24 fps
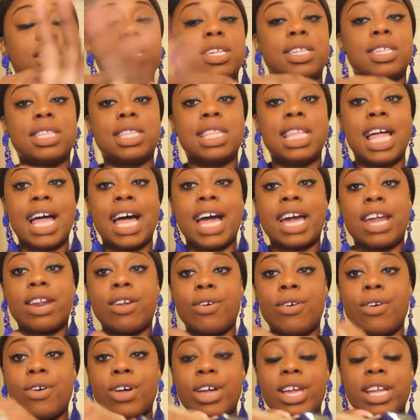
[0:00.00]
slide
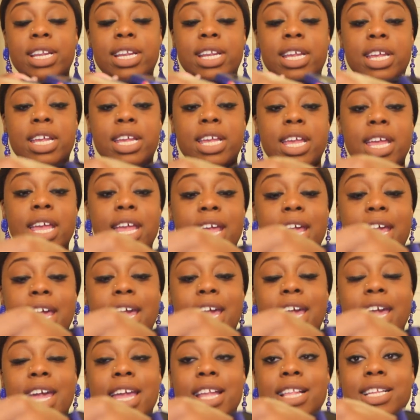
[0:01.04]
on
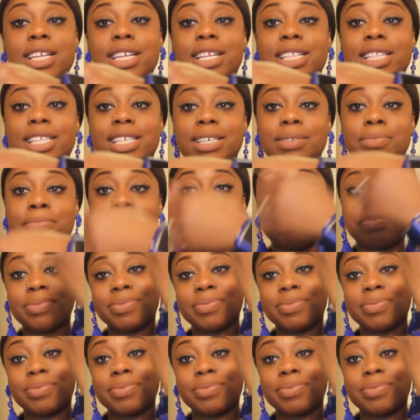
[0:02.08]
and clip.